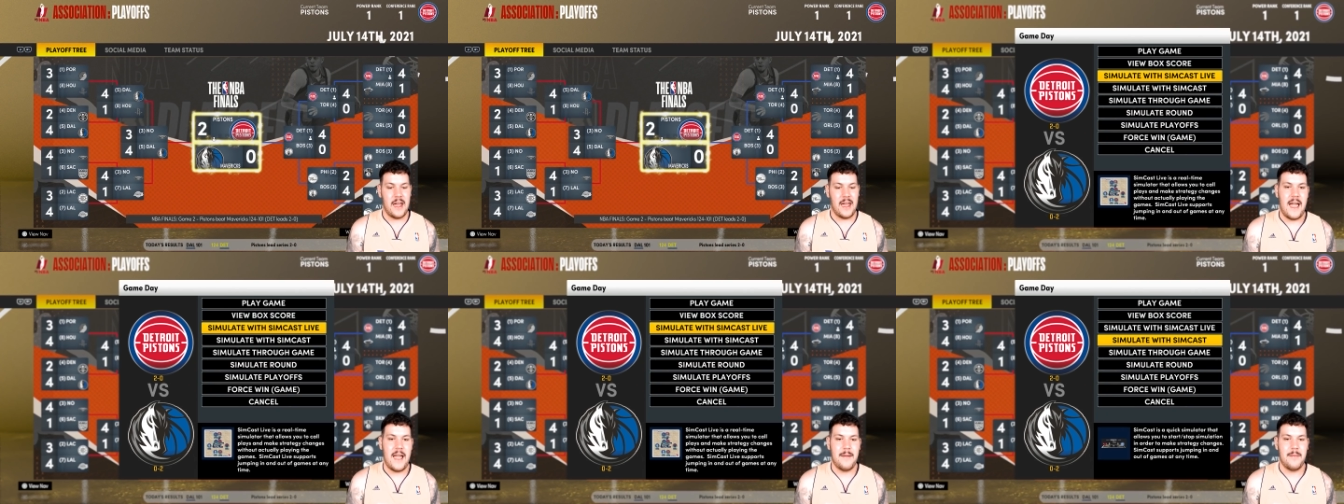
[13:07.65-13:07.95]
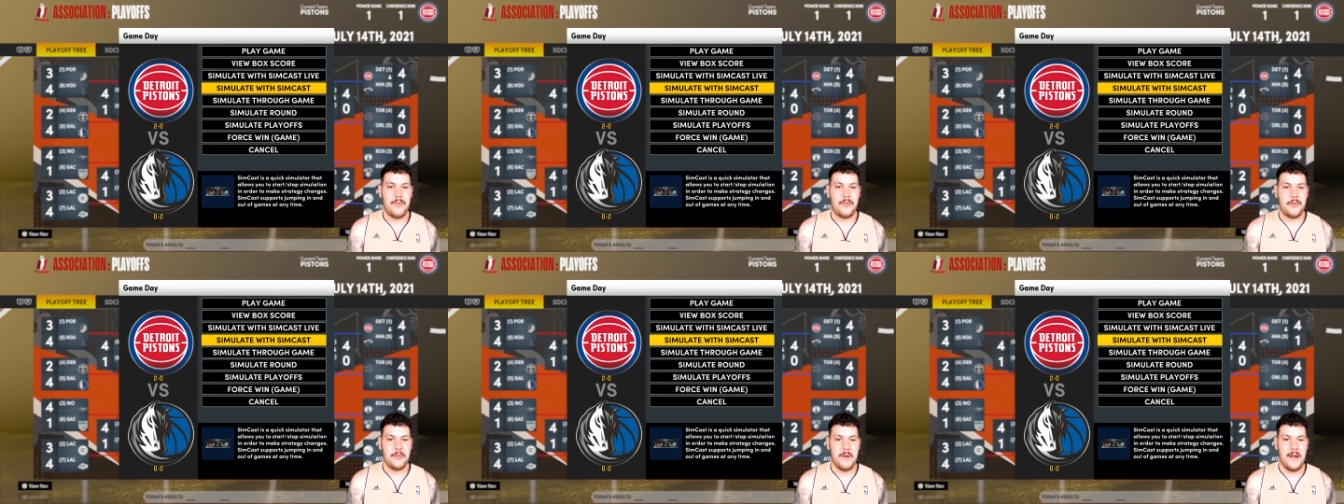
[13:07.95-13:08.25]

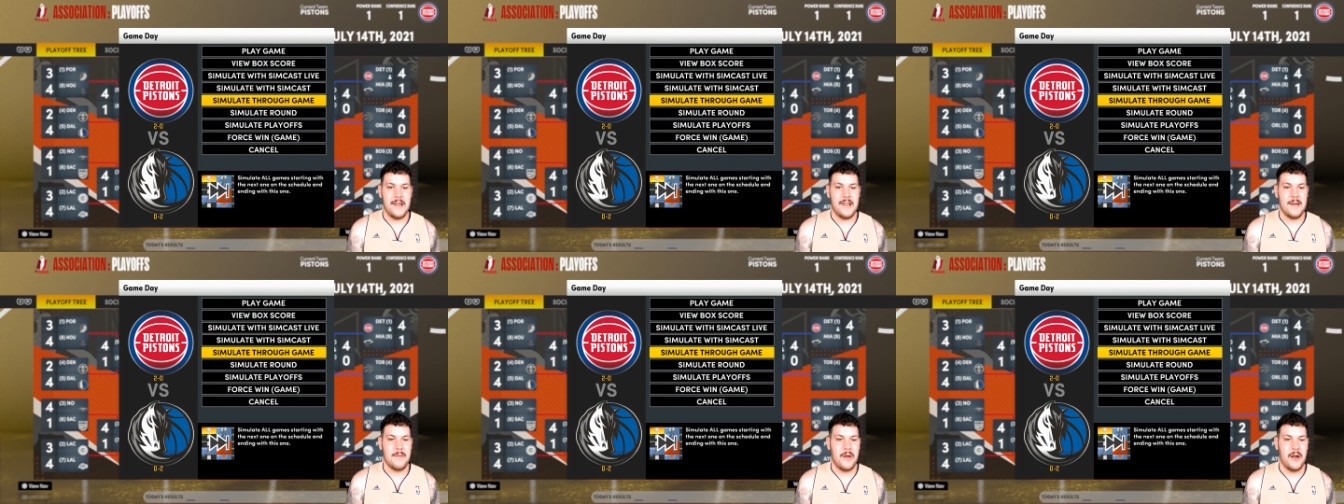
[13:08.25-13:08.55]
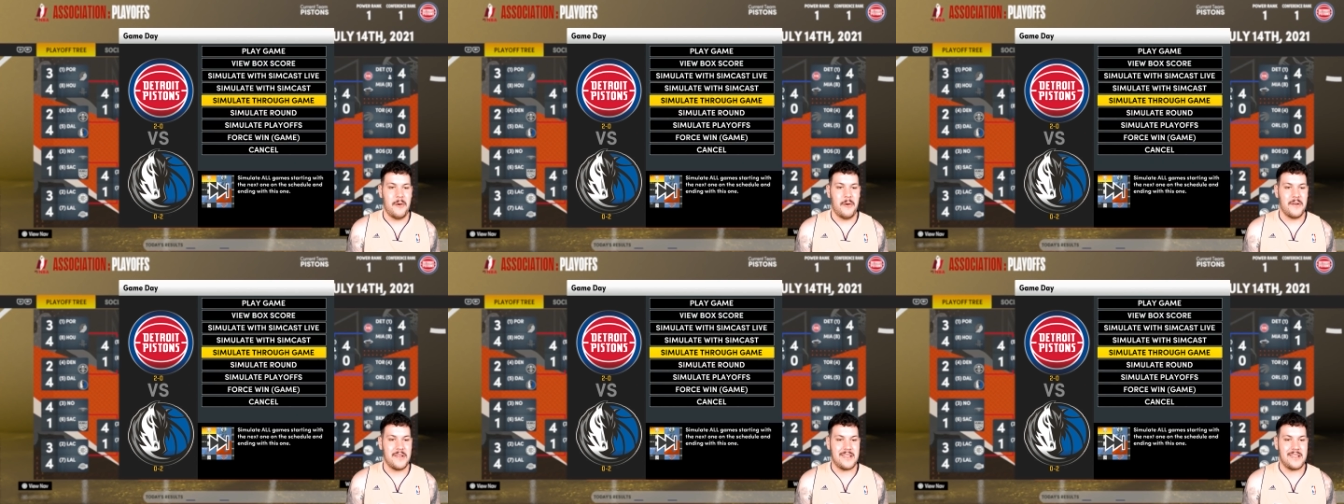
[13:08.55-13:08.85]
Game 3, come
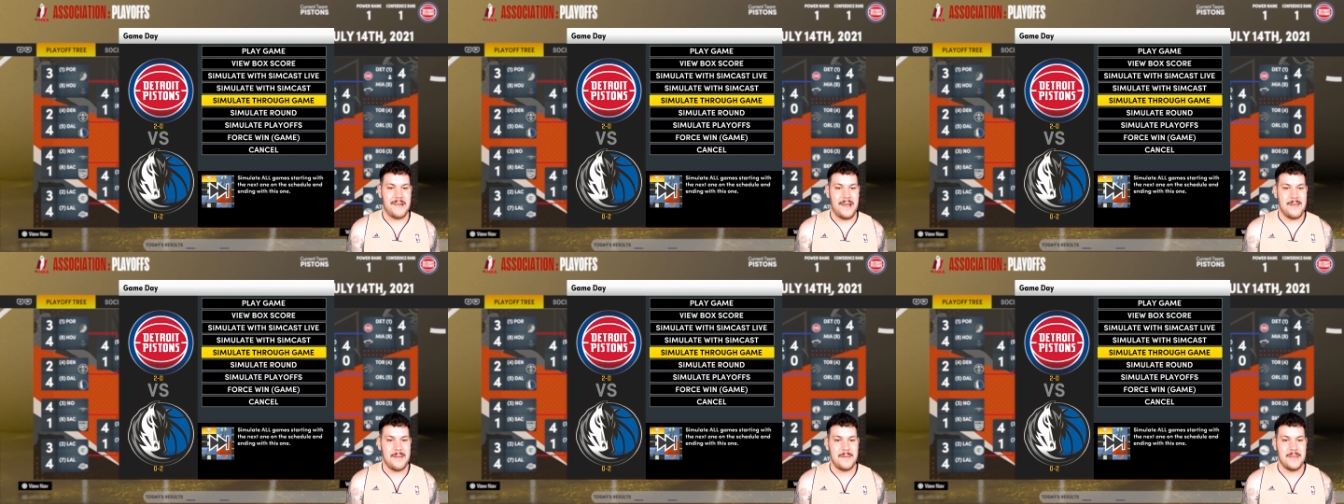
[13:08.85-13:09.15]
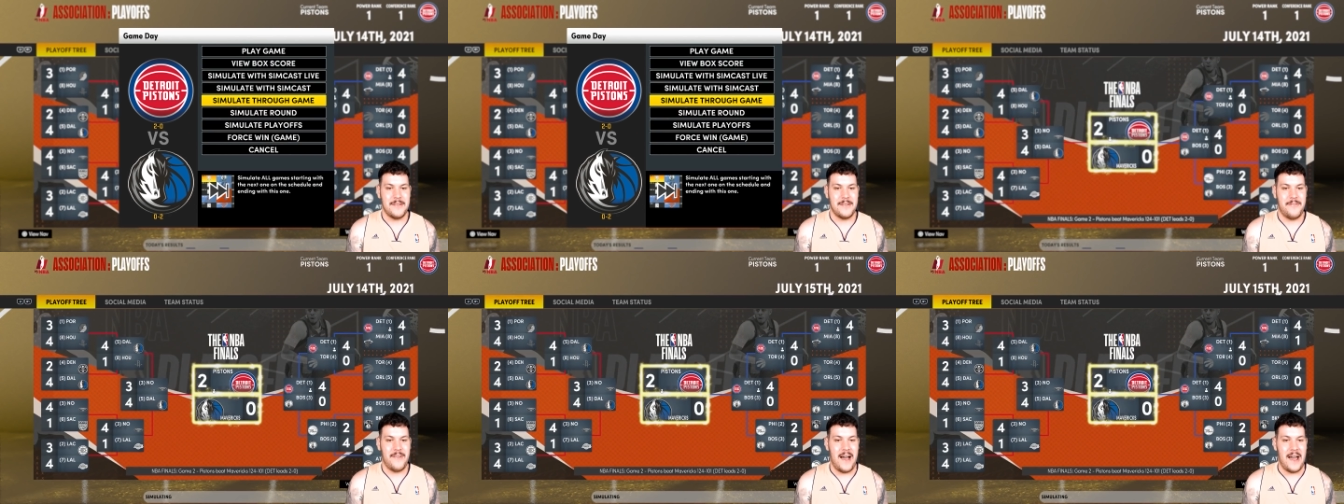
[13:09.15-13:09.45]
on, I want to sweep them
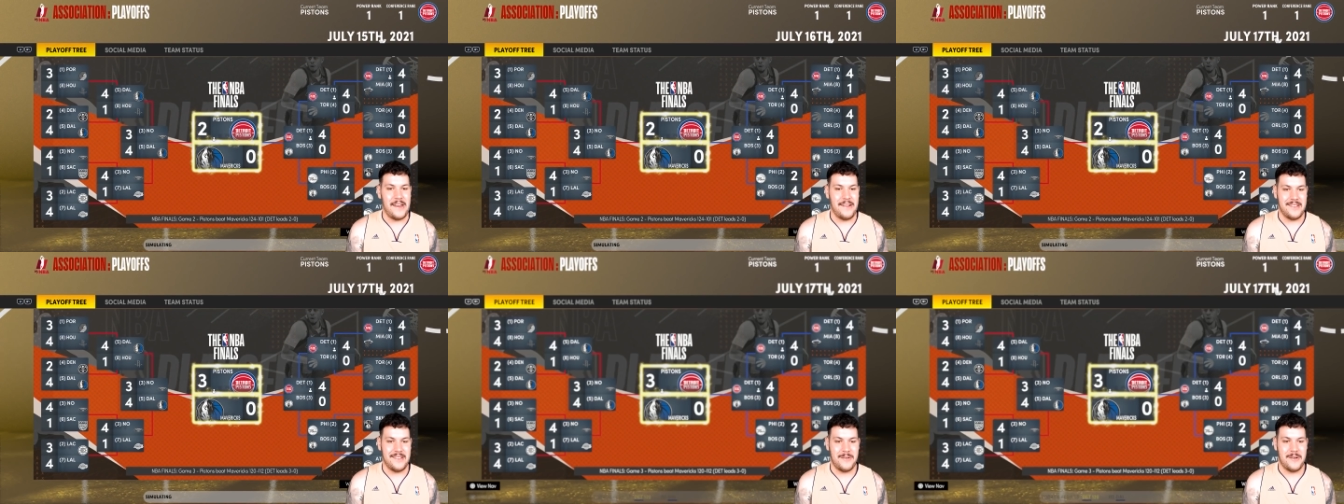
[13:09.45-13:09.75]
in the finals.